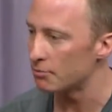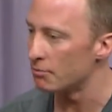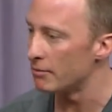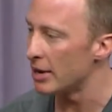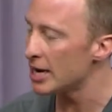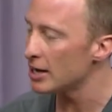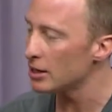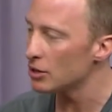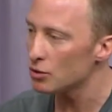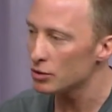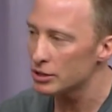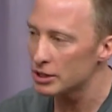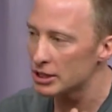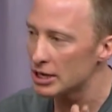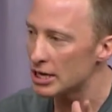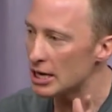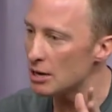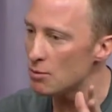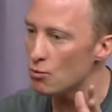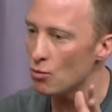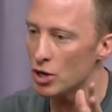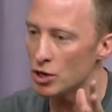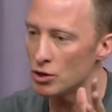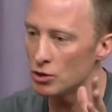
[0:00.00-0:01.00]
Make your
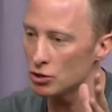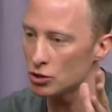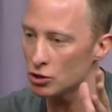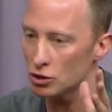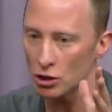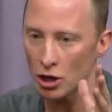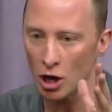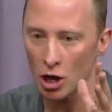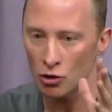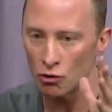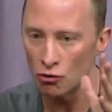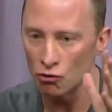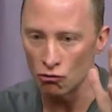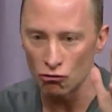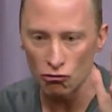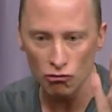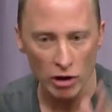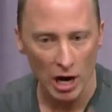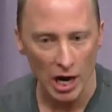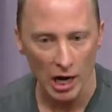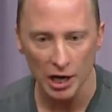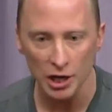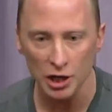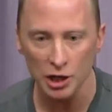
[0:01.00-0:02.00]
team, when you start,
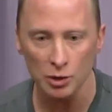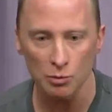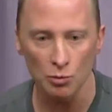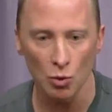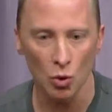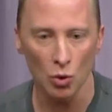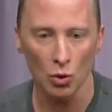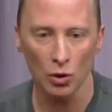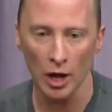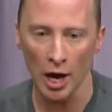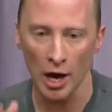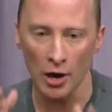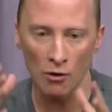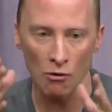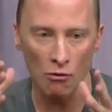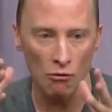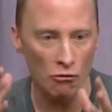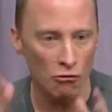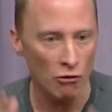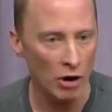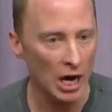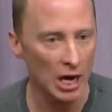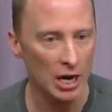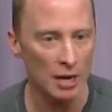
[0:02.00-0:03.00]
really small
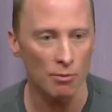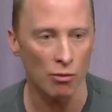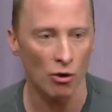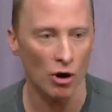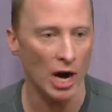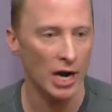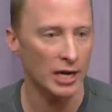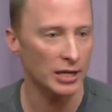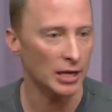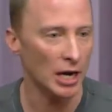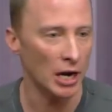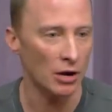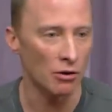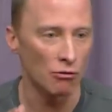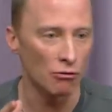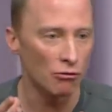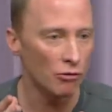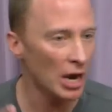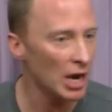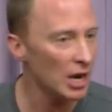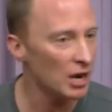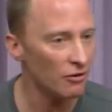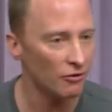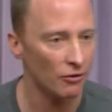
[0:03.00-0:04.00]
and really bright and
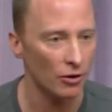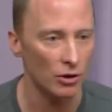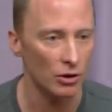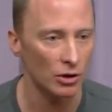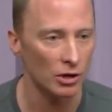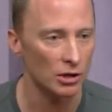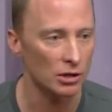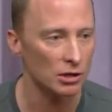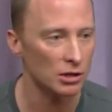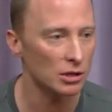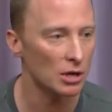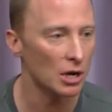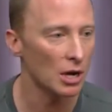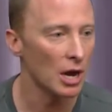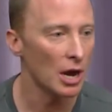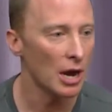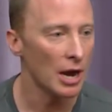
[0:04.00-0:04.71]
really focused.